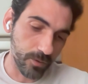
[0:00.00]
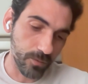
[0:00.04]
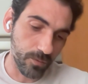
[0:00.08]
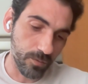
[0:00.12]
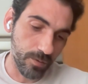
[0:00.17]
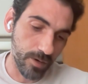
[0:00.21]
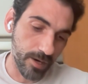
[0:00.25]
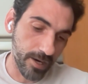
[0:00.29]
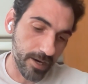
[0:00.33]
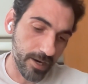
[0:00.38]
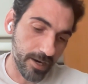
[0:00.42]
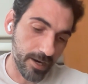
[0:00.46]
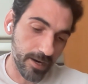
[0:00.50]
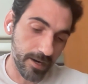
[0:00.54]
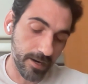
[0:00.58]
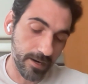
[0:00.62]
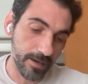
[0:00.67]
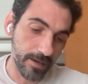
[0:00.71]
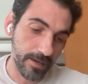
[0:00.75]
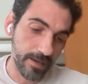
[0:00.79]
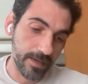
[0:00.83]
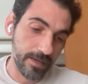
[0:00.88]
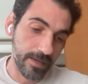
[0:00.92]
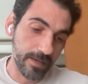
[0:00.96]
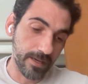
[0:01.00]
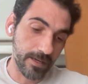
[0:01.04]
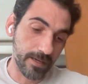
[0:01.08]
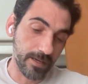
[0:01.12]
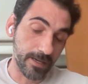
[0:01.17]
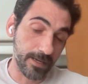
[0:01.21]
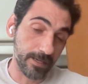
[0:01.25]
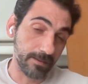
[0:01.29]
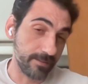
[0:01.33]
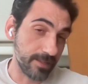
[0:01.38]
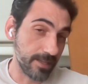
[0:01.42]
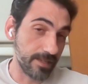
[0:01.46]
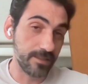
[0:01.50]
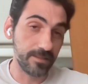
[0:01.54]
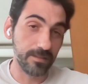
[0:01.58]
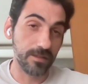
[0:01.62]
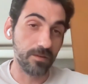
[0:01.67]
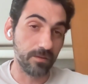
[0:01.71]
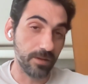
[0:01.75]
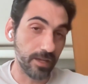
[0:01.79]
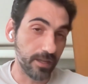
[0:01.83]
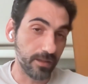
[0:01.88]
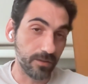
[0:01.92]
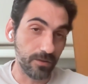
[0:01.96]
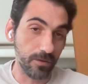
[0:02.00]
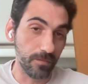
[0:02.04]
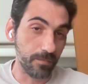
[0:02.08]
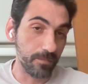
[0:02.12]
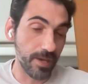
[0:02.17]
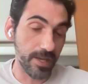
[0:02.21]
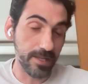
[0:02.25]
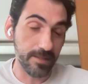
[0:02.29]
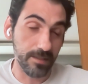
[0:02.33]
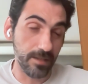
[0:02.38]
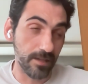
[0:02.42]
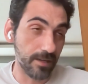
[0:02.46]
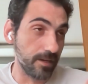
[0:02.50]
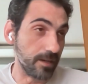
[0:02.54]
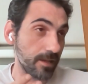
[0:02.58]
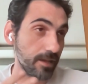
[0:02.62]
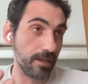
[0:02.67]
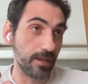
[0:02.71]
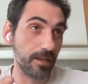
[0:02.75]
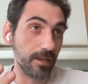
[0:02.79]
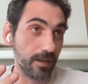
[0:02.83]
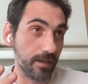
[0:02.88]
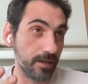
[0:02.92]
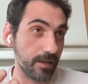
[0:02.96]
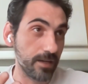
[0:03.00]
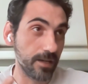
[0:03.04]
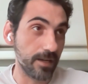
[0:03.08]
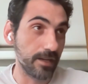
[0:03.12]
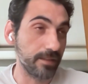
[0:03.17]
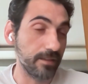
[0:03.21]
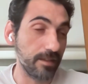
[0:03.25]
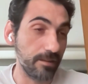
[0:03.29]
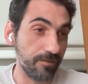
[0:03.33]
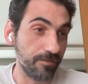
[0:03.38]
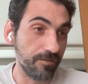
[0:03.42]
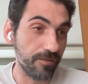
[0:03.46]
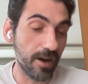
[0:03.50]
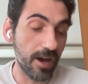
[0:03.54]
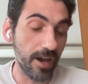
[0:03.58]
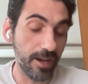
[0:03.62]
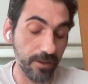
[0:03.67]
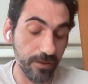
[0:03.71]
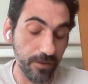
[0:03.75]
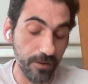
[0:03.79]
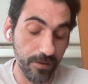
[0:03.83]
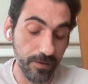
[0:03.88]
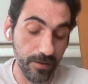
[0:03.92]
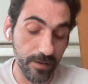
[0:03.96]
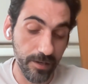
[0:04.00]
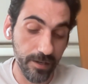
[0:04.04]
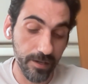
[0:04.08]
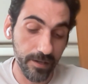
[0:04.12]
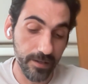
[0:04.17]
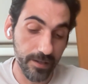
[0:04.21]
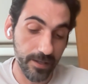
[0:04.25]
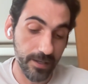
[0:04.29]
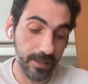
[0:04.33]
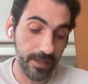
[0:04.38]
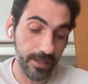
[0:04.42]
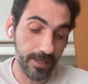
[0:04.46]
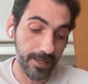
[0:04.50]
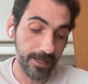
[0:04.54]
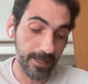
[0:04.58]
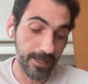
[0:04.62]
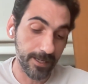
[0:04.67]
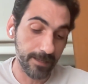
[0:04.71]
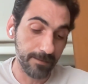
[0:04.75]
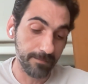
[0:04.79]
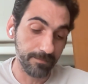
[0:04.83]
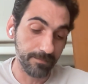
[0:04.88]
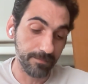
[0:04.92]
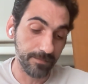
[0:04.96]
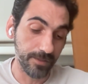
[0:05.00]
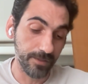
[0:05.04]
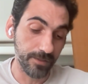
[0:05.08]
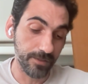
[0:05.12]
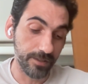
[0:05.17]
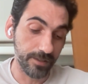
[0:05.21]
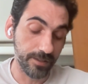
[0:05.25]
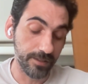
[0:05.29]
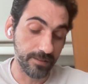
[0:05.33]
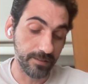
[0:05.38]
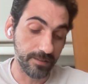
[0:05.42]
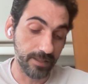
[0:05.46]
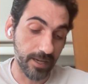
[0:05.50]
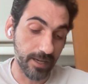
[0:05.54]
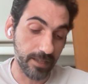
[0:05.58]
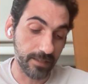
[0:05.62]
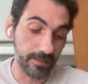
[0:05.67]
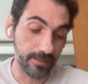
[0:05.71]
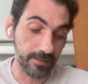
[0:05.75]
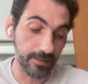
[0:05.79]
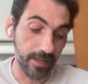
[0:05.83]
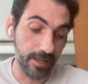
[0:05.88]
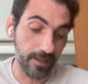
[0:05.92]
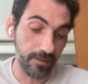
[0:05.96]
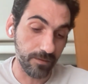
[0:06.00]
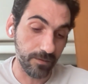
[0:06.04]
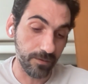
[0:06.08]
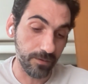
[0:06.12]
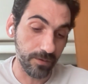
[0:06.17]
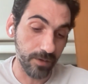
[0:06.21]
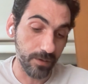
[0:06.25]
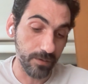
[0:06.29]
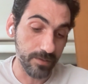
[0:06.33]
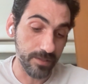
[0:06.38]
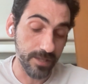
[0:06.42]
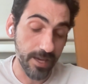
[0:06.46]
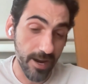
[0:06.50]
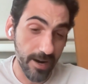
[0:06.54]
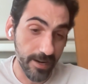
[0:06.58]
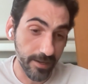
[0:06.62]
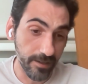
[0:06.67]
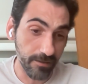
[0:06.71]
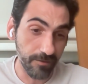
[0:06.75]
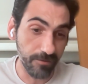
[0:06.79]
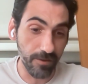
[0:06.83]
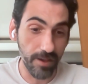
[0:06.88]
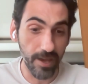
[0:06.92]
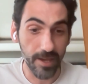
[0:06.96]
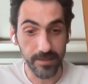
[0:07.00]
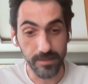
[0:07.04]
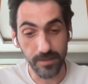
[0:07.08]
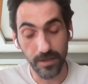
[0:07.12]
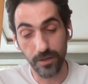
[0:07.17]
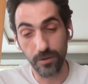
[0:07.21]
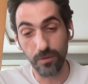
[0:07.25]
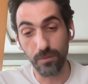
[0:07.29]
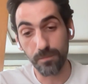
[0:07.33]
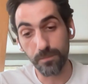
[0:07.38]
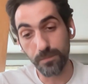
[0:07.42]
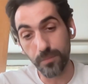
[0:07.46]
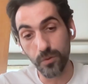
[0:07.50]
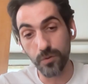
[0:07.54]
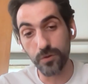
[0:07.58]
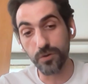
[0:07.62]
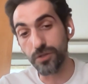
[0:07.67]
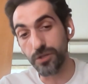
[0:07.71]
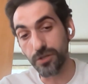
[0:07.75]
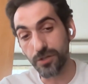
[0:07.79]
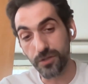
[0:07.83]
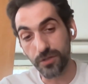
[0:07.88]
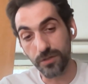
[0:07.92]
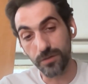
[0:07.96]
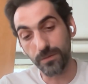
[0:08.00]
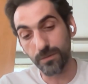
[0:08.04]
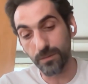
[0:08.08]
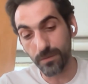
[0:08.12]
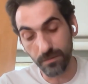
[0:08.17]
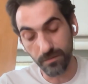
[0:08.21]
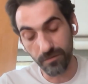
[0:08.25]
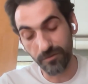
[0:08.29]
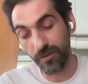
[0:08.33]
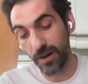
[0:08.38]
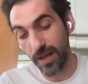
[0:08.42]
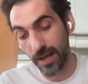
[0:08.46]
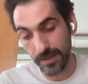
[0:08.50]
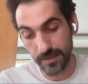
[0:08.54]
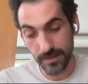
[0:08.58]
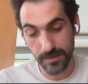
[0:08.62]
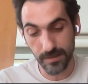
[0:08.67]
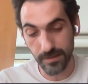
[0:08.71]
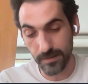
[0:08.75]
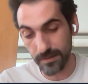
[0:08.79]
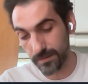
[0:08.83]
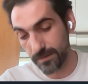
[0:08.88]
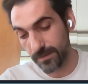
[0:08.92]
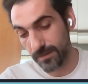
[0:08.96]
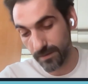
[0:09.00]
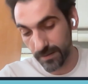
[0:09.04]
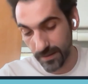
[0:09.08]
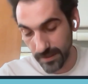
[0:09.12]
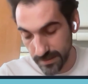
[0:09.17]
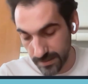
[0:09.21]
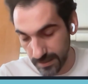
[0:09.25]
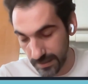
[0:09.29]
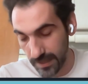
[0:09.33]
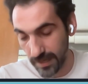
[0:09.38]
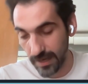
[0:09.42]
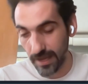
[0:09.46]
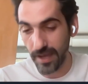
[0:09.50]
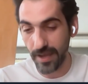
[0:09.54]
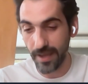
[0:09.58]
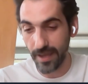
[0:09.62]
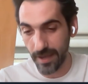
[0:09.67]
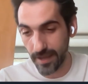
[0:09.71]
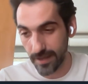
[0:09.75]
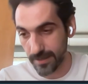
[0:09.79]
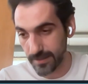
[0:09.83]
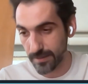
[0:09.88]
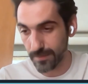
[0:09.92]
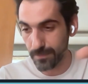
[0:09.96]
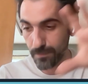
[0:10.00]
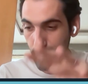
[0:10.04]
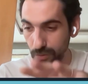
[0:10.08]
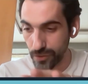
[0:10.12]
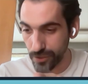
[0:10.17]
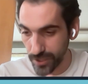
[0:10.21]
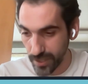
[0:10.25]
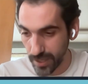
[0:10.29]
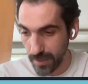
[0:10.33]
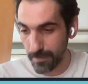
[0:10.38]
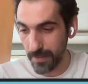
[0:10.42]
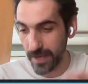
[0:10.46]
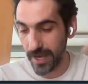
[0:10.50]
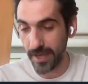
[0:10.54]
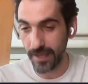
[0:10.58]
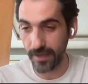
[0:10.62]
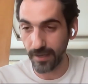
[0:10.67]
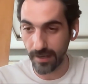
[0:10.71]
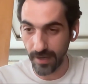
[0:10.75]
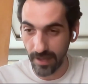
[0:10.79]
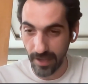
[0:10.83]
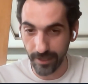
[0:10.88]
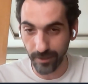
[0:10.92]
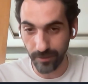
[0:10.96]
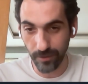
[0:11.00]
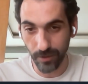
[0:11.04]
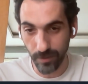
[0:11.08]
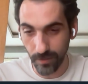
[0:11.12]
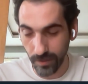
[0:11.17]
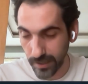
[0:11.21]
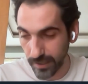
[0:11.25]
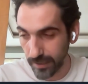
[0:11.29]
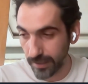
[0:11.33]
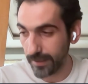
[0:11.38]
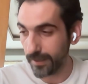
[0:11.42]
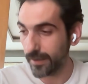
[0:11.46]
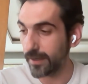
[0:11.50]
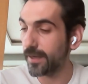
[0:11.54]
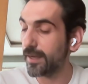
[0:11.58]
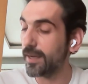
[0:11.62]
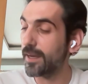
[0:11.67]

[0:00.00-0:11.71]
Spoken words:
where there is no Git. You basically define your desired state through OCI artifacts, and you push Flux. The CLI has a push command like Docker,